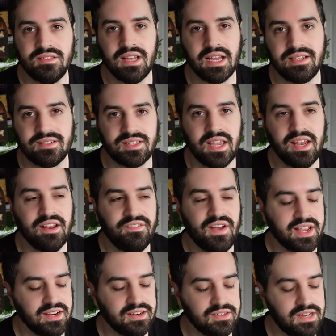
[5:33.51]
like seeing if I
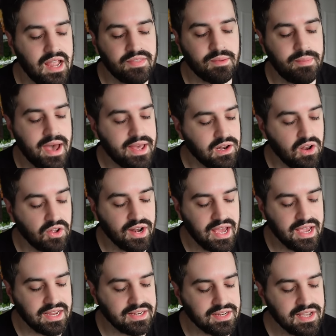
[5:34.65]
can get the panel
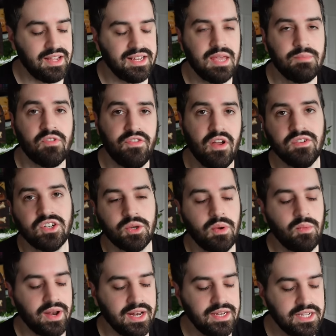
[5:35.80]
online and keep referring to it
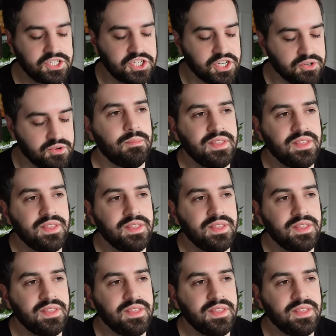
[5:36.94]
when I need to.